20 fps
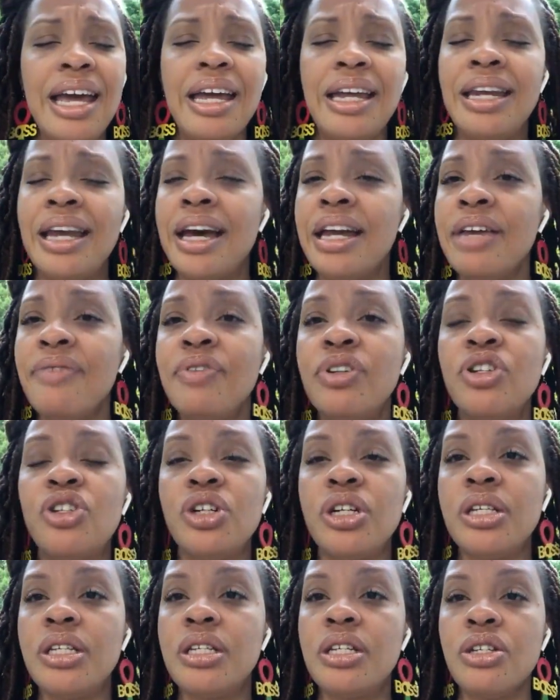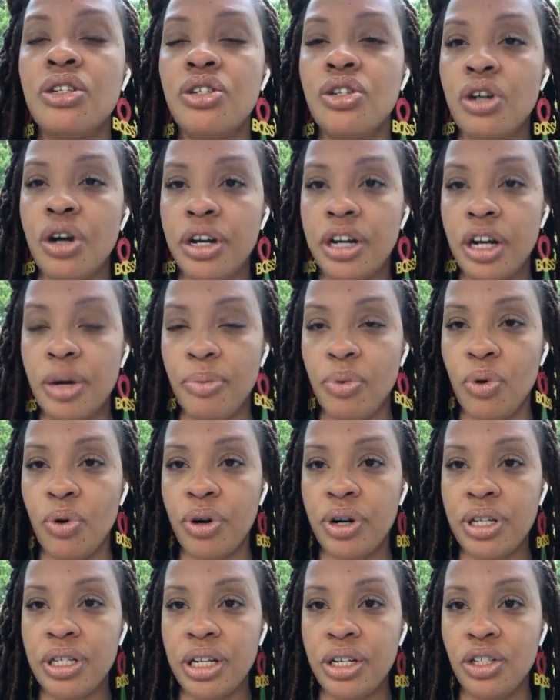not even just starting up an
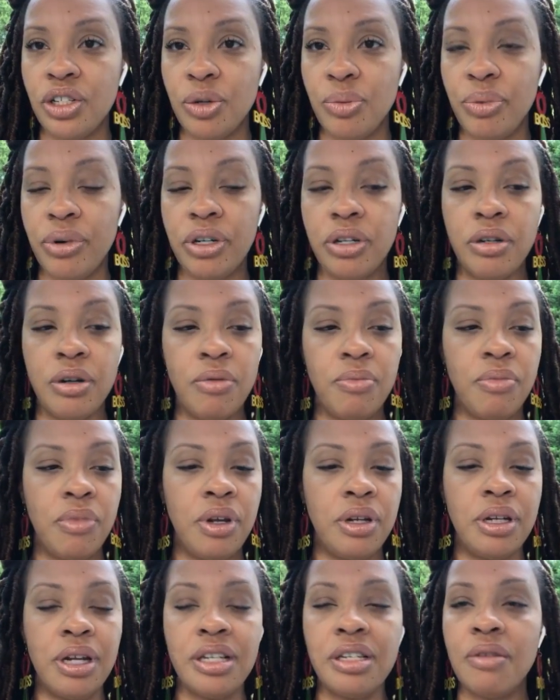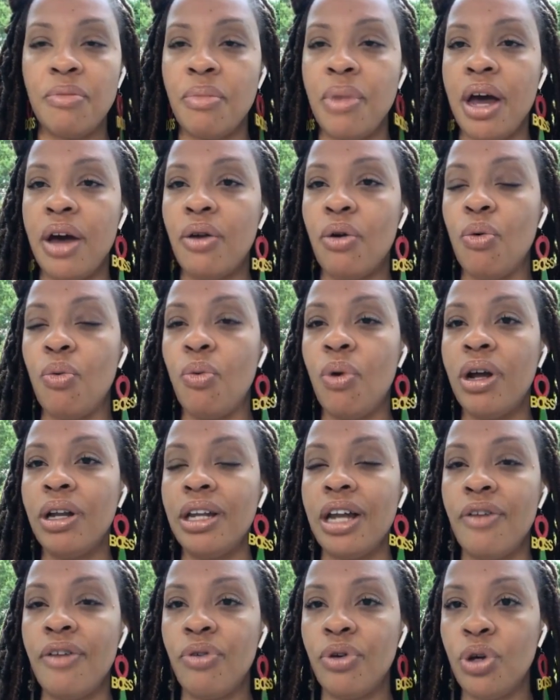organization, but it doesn't matter what
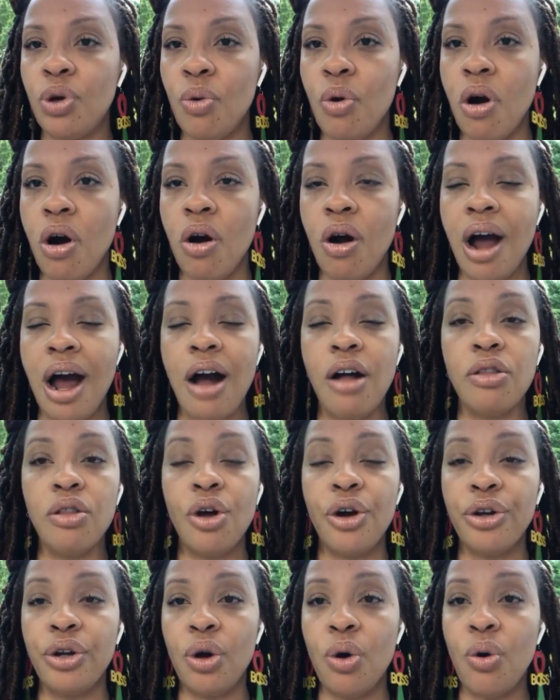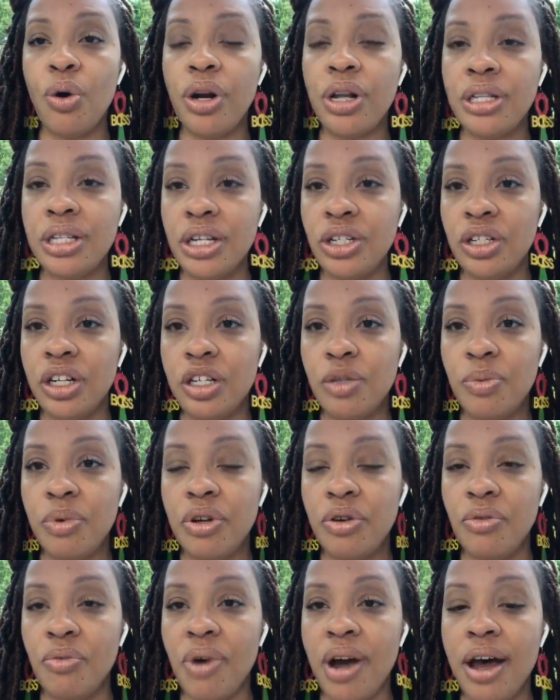level you are, how long your
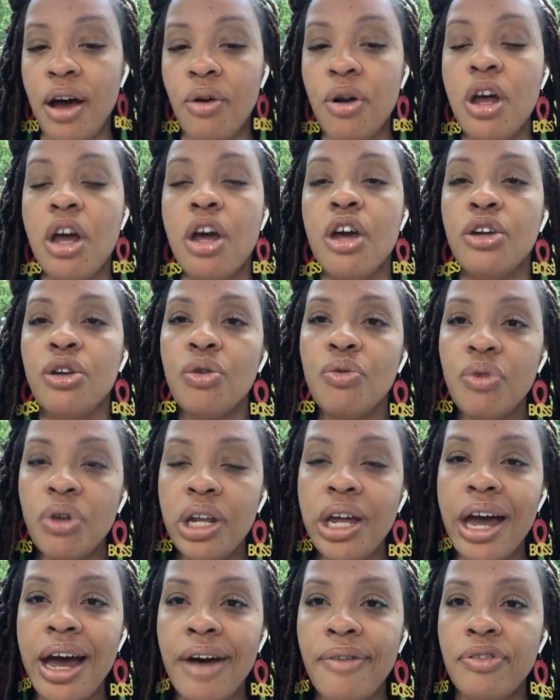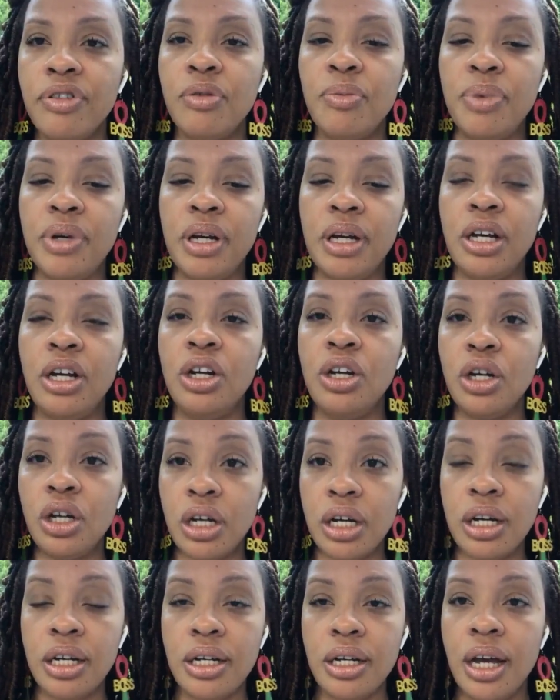organization has been around, you really have to be
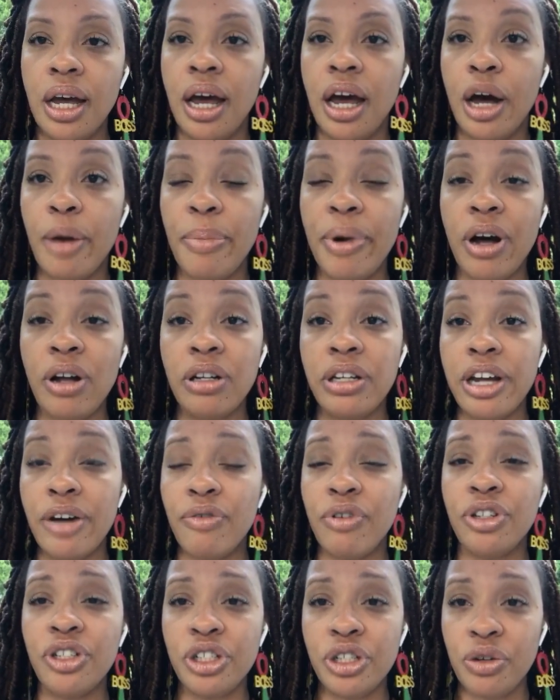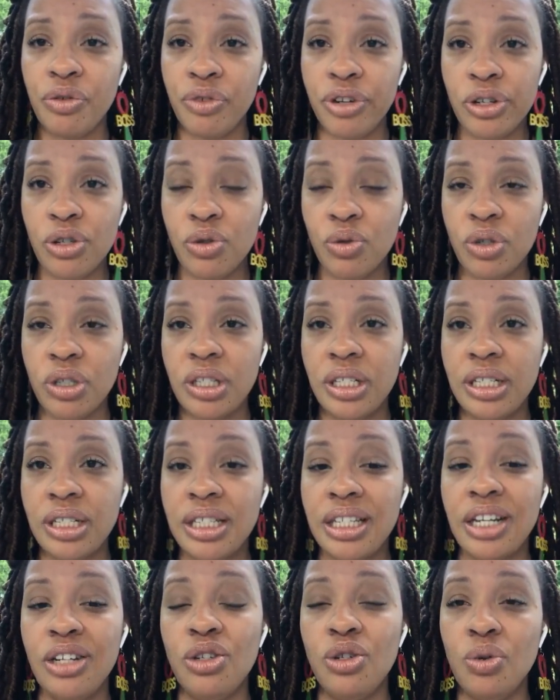good about leveraging your resources
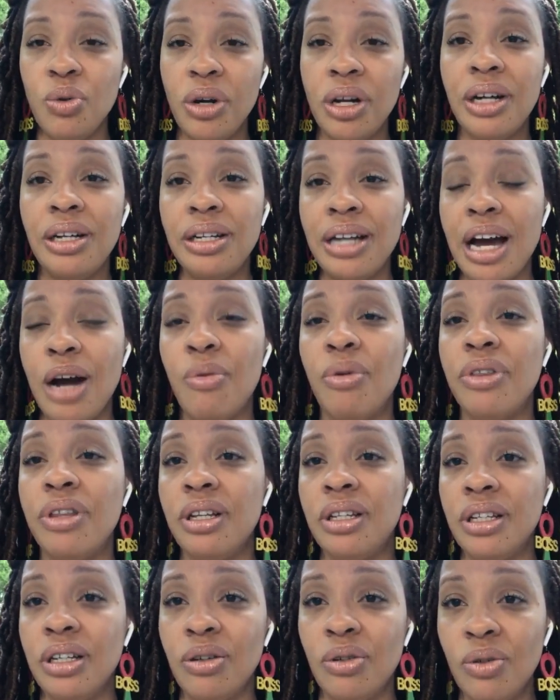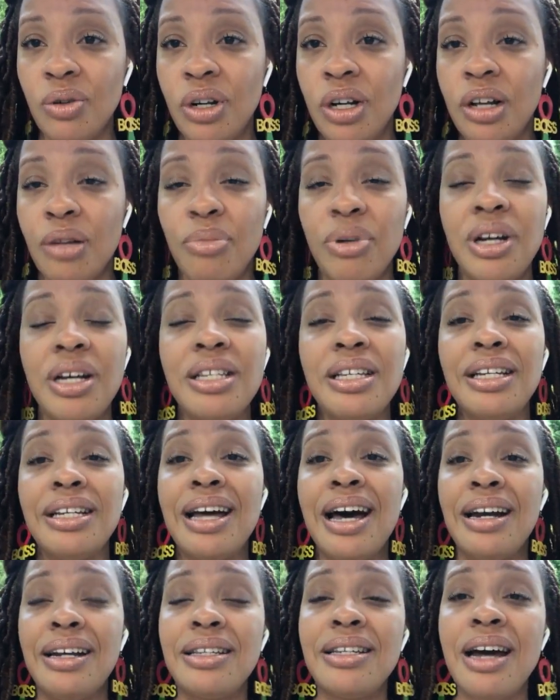and doing a lot with a little, because a
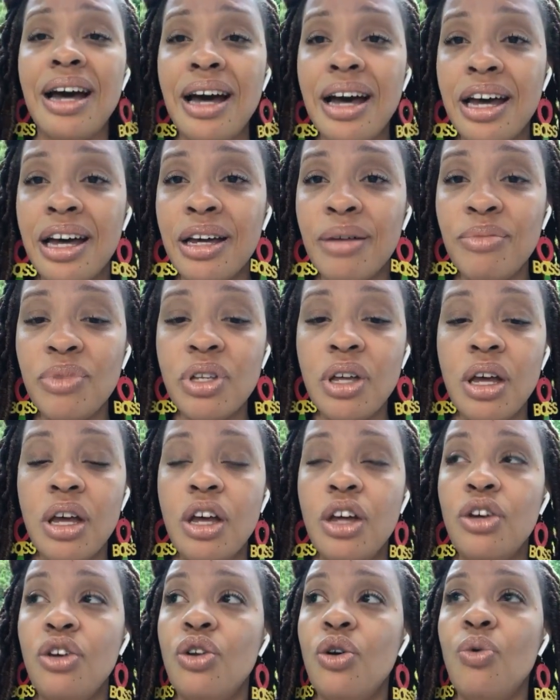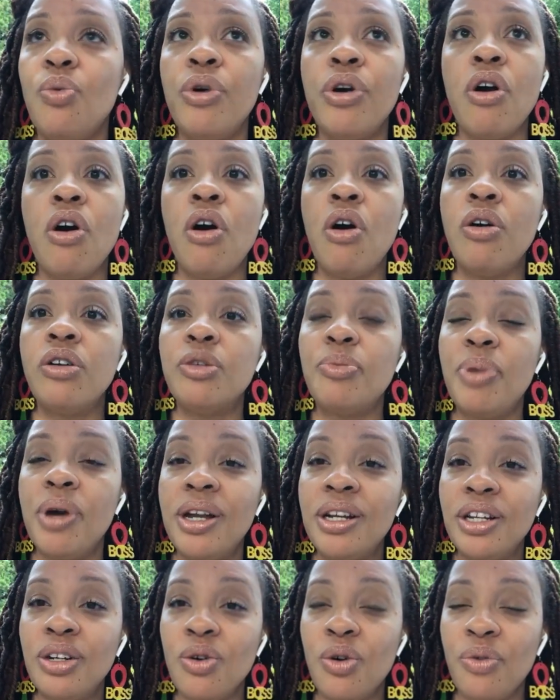lot of times, you know, we're all
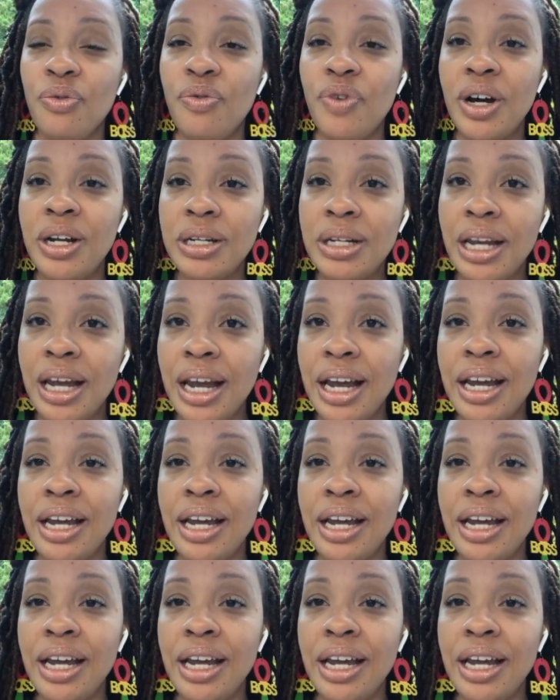dependent on funding